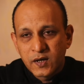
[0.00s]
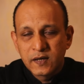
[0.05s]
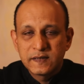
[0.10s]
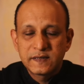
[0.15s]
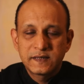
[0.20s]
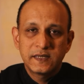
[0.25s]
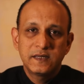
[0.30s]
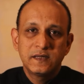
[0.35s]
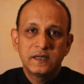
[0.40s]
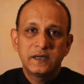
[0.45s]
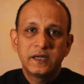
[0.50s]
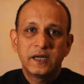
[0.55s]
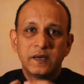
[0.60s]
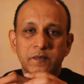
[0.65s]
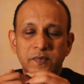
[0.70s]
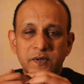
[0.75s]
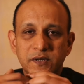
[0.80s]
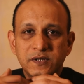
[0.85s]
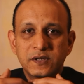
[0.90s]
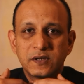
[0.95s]
Since the
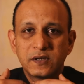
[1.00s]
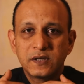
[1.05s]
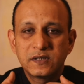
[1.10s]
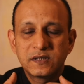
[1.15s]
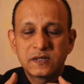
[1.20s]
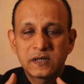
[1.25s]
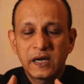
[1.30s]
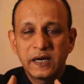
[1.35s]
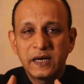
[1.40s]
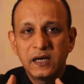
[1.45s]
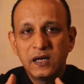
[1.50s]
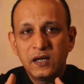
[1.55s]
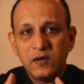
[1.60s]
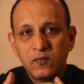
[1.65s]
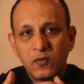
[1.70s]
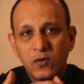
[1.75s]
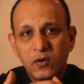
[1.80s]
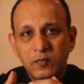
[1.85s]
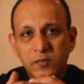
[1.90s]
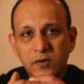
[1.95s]
temperature is slightly
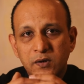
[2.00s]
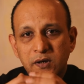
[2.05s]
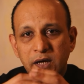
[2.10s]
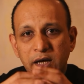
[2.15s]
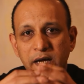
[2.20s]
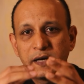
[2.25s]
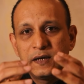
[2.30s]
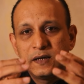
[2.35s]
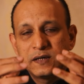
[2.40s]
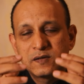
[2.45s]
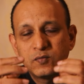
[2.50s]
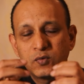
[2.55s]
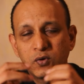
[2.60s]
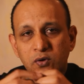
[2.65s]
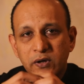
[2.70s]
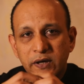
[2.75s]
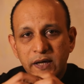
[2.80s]
warmer and it's more